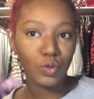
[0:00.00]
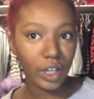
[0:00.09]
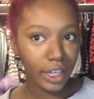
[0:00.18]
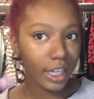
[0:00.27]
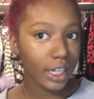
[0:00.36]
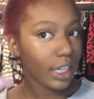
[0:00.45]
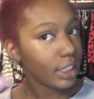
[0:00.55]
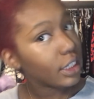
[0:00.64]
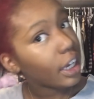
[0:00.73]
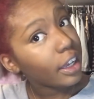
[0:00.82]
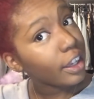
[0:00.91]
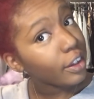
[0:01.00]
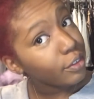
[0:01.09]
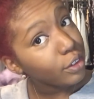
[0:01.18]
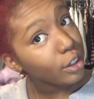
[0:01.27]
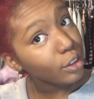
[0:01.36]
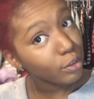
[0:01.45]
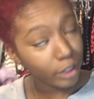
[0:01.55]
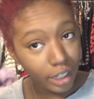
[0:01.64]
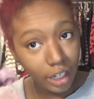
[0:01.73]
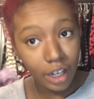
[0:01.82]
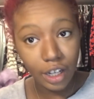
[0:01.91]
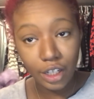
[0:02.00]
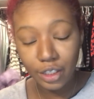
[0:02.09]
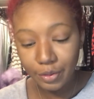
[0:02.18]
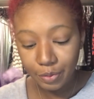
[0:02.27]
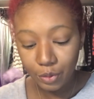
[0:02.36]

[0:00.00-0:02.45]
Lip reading: red because I have red hair.